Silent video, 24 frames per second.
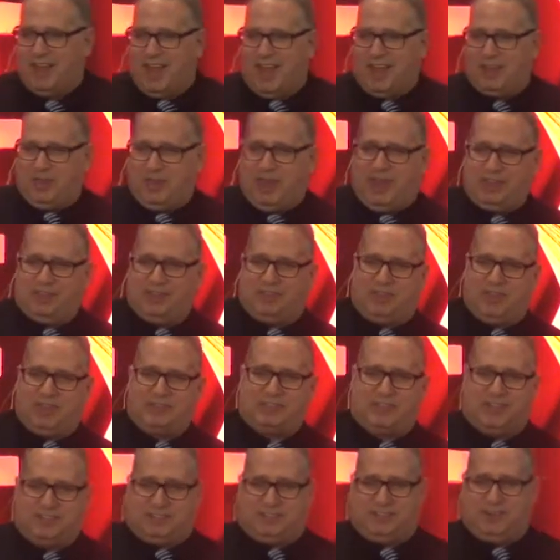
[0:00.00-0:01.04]
At the end of
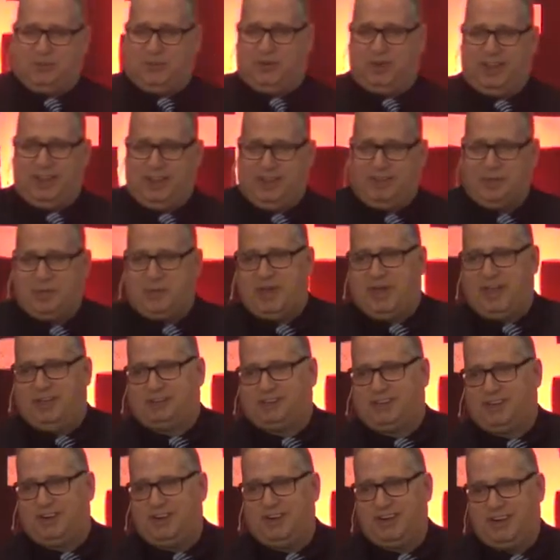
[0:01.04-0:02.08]
this, I still want to have a
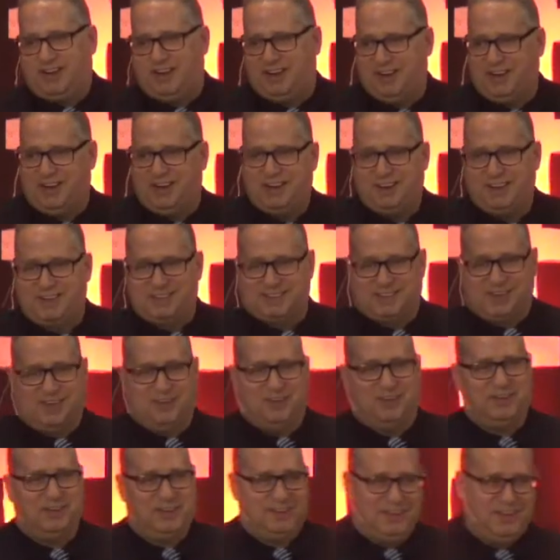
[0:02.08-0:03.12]
pastor,
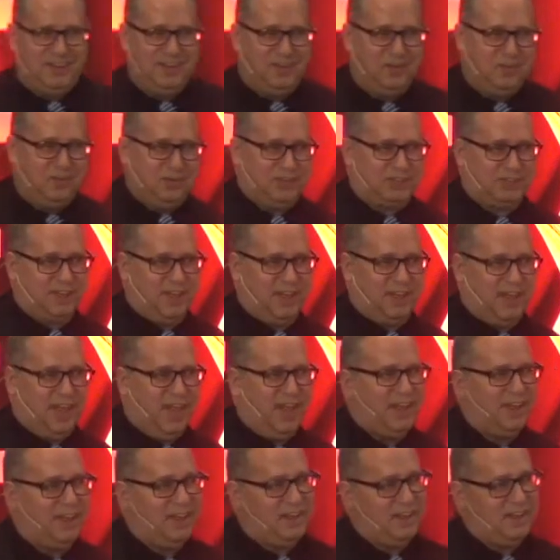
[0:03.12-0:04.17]
so we'll say
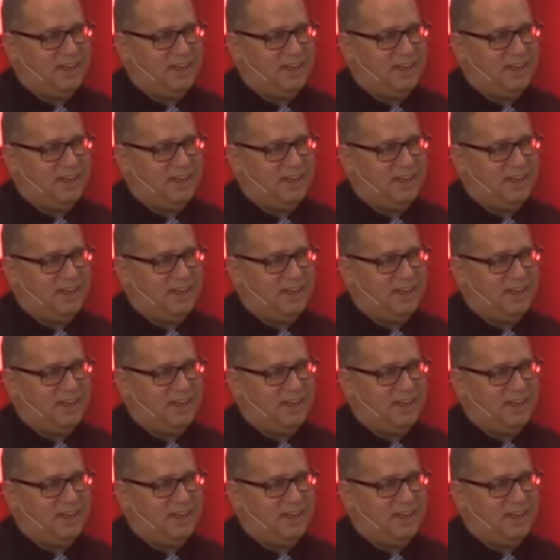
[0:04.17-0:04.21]
that.